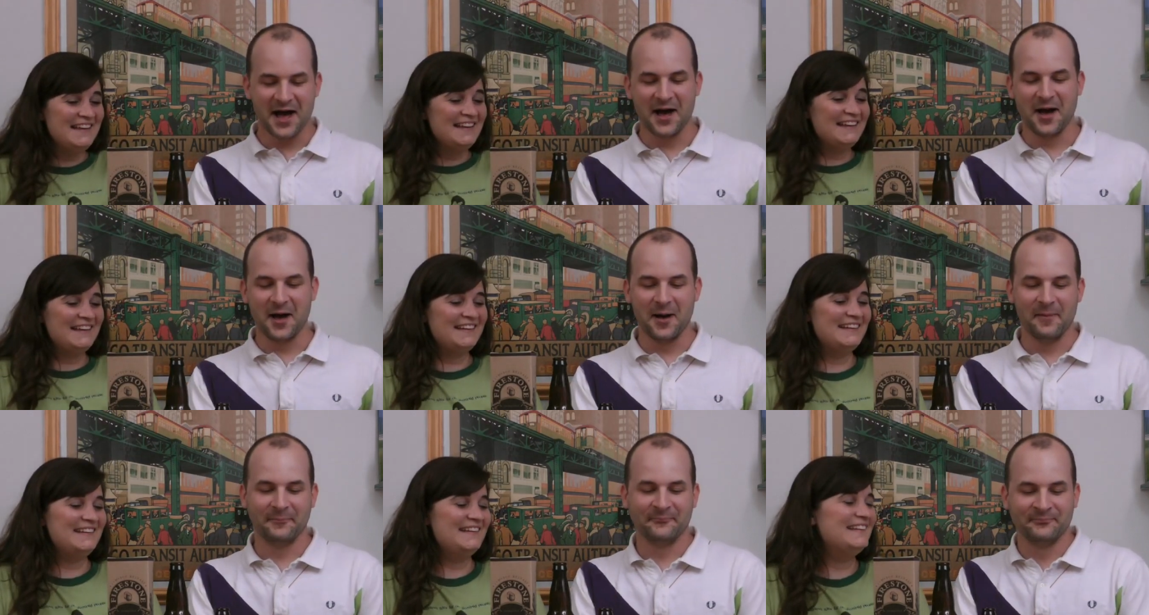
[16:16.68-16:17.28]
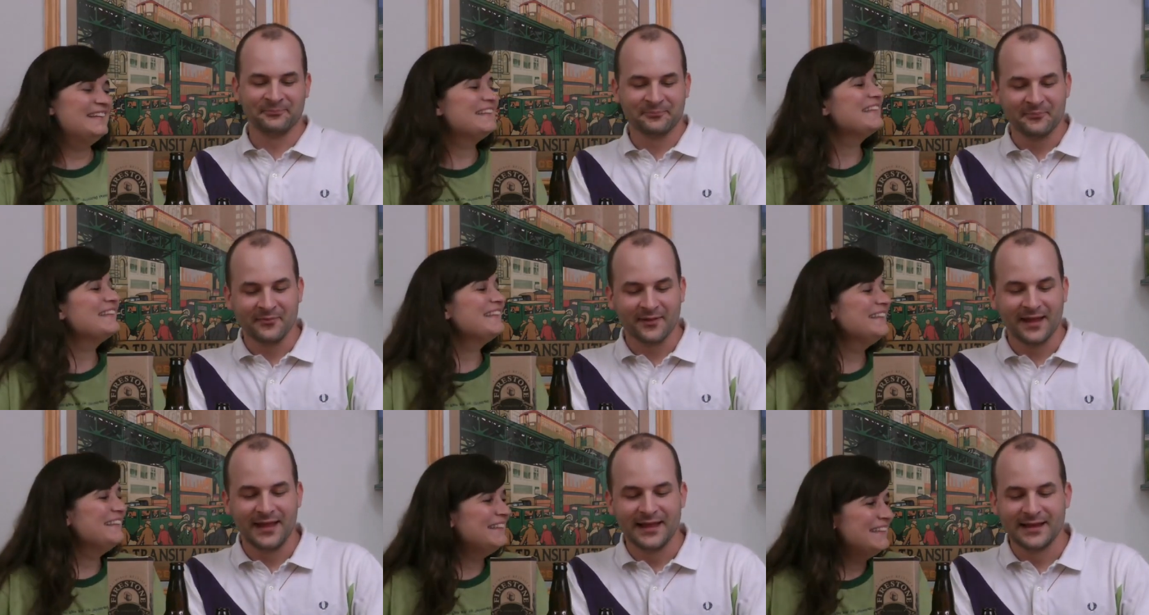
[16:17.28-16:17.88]
Speaker 1: um,
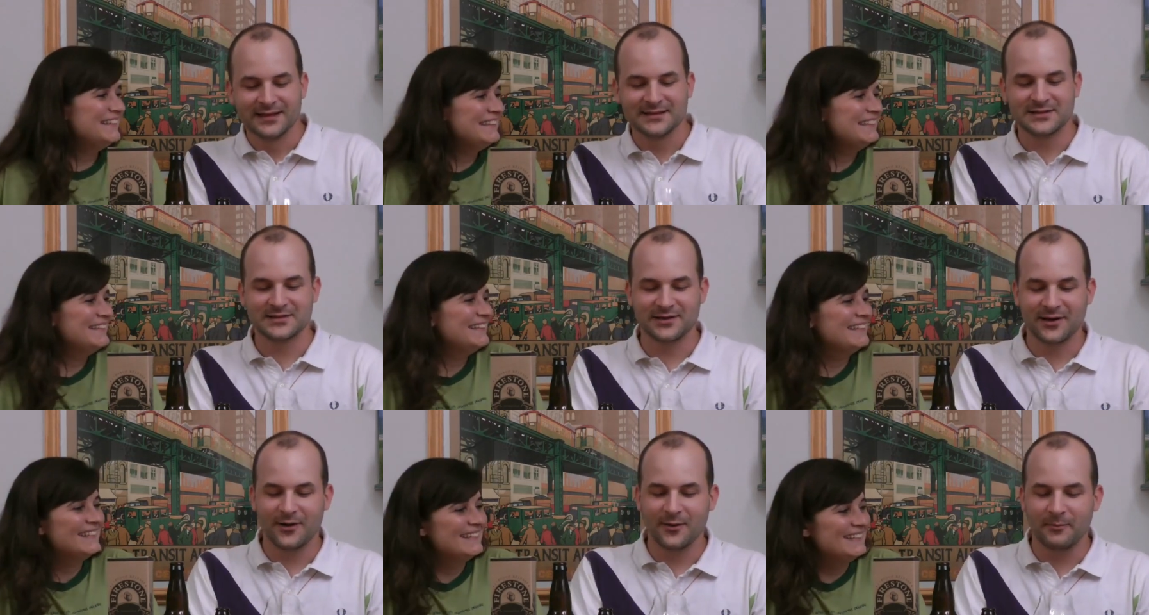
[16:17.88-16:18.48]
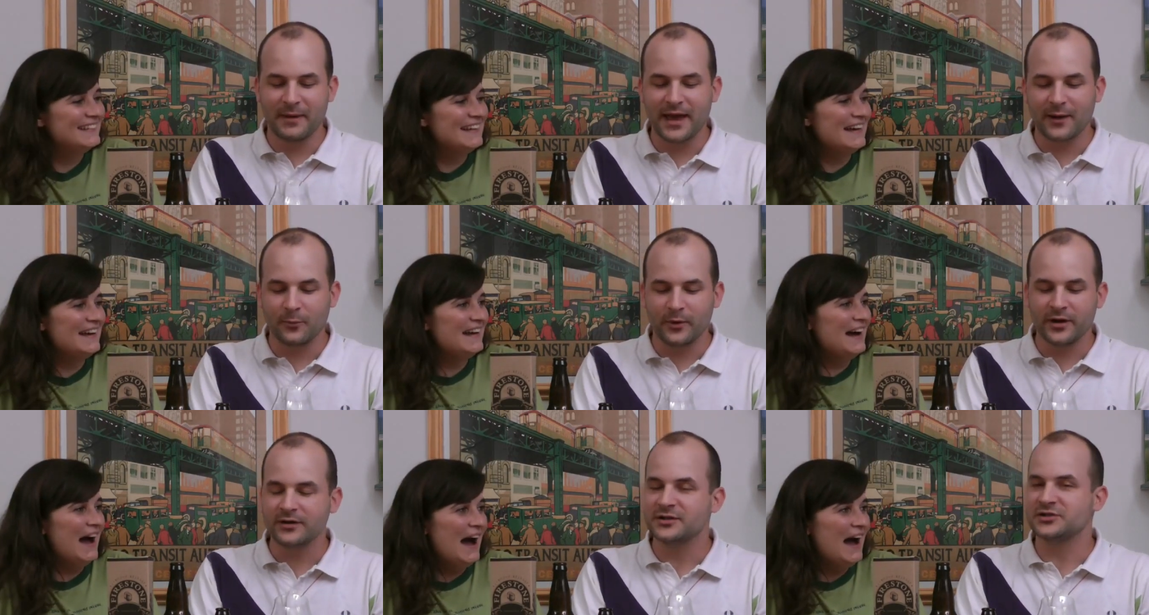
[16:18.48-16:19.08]
so,
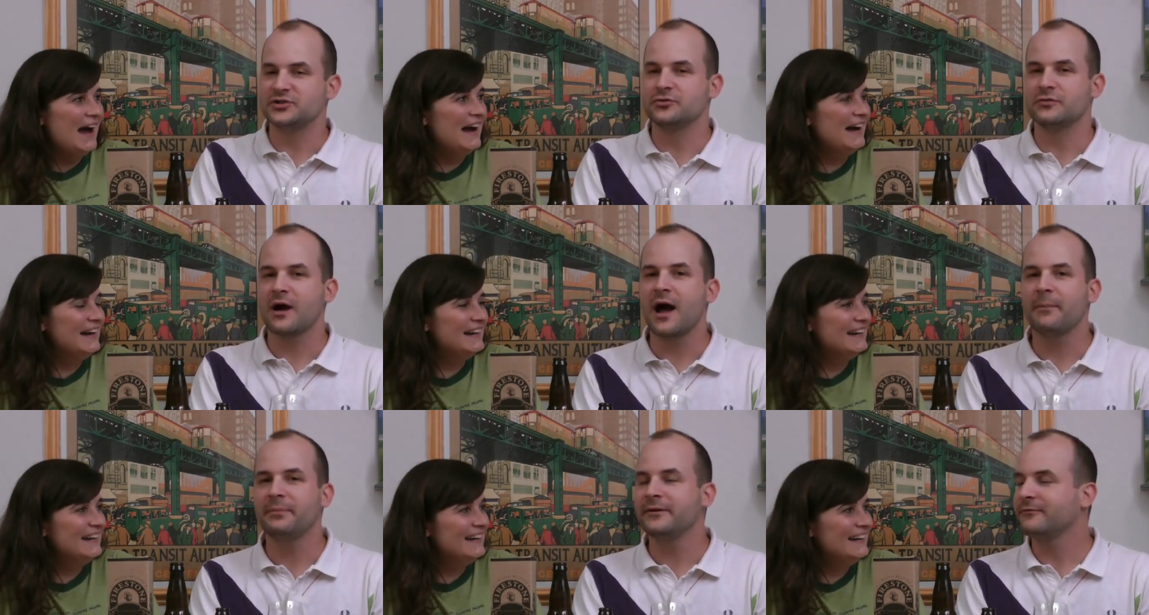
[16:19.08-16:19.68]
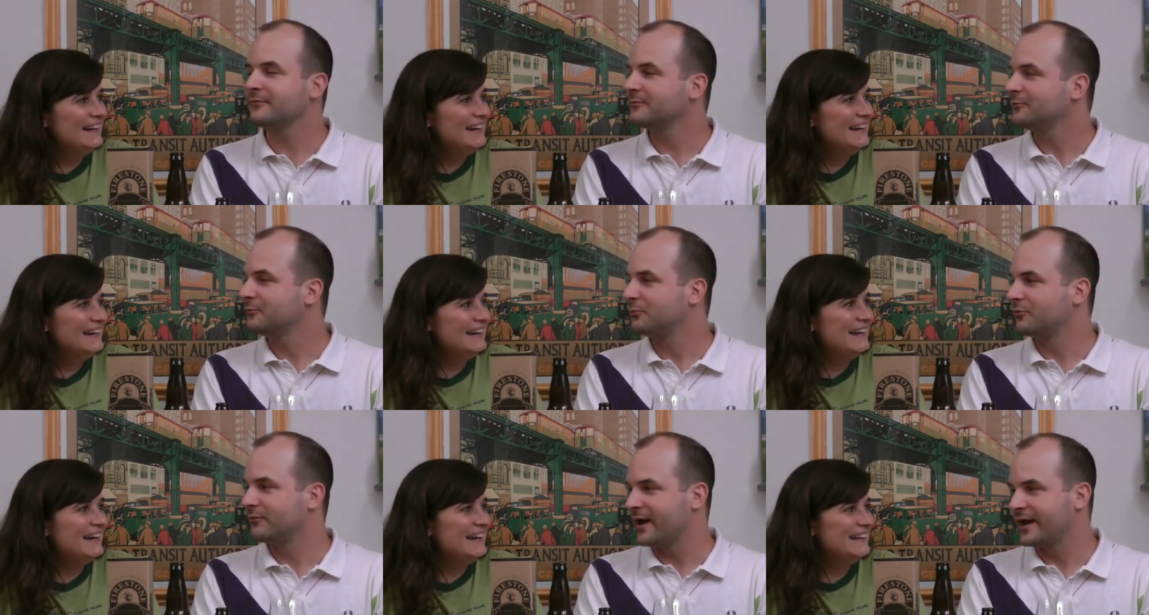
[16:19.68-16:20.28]
man, we are just
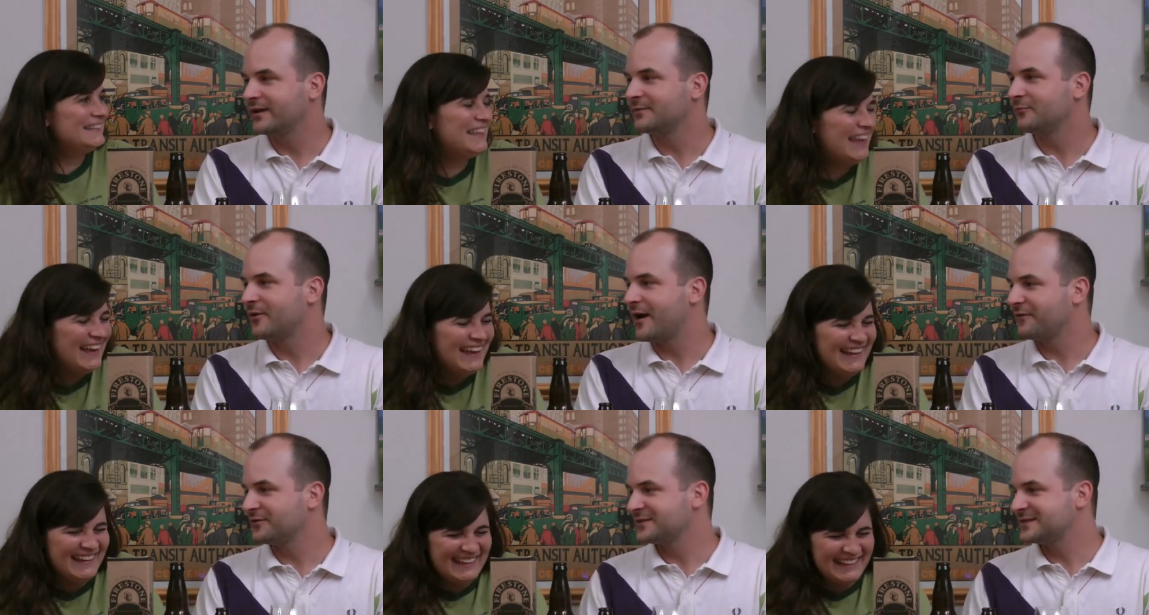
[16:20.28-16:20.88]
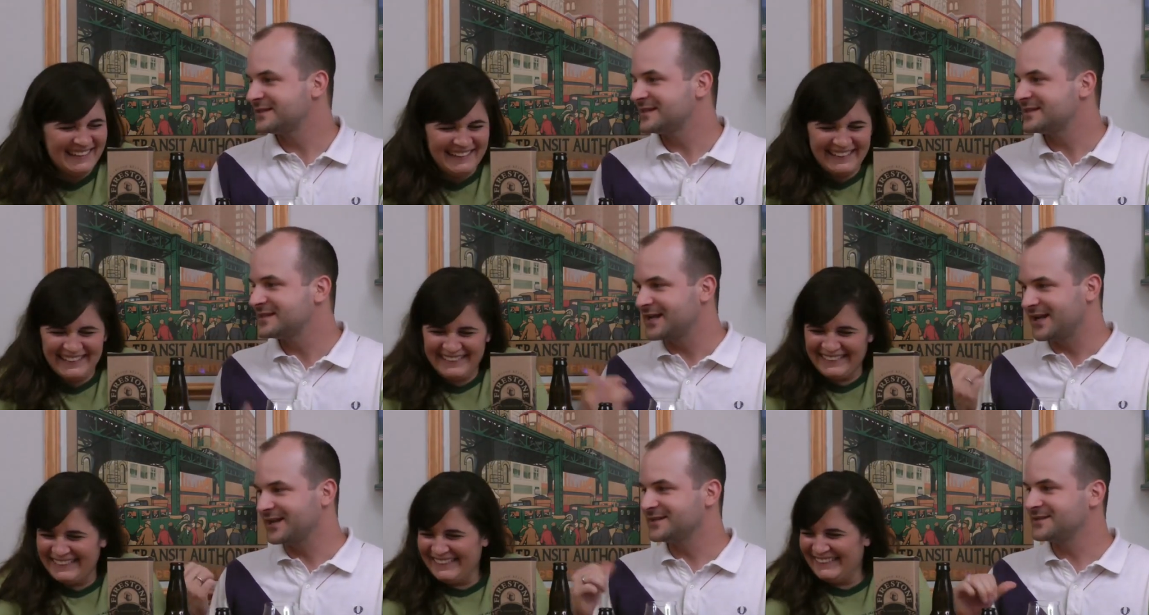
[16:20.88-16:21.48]
dropping random
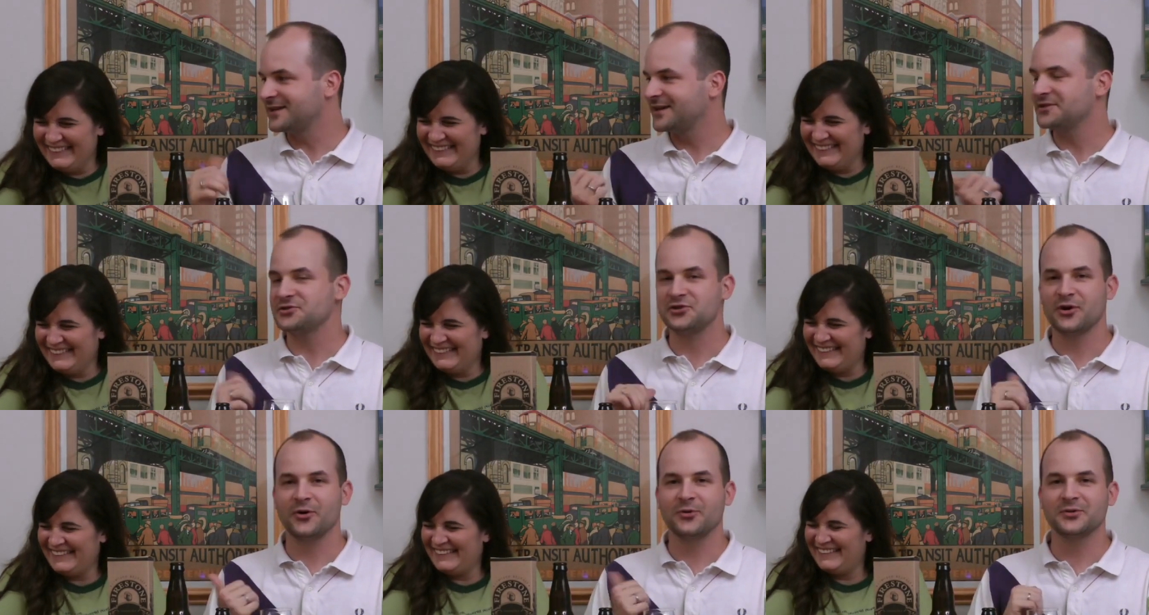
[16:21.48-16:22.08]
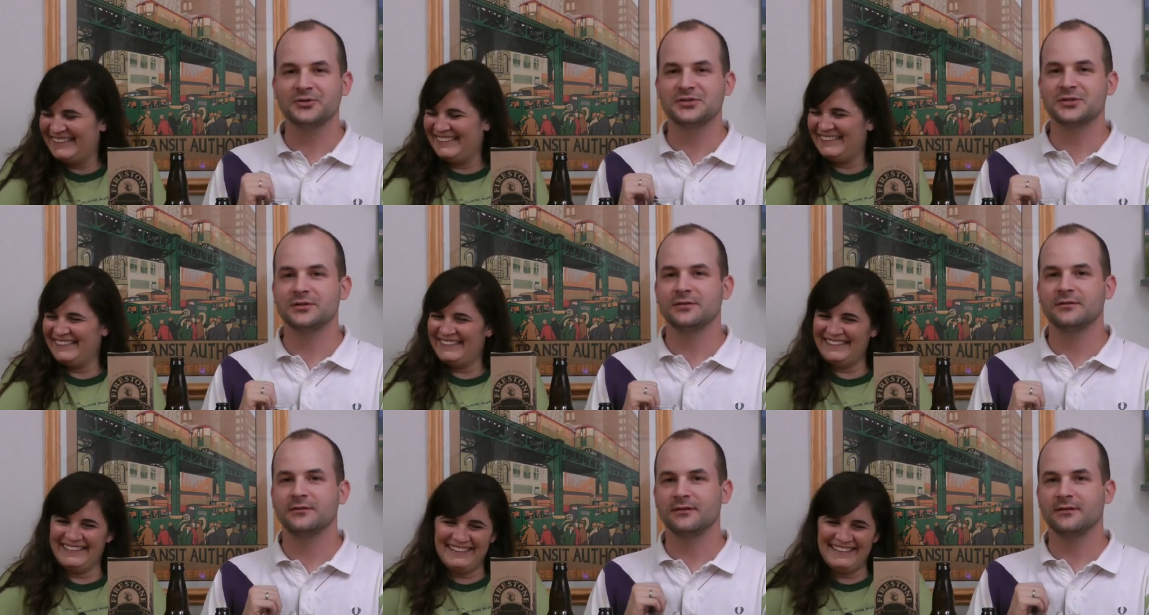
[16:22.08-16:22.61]
references and inside jokes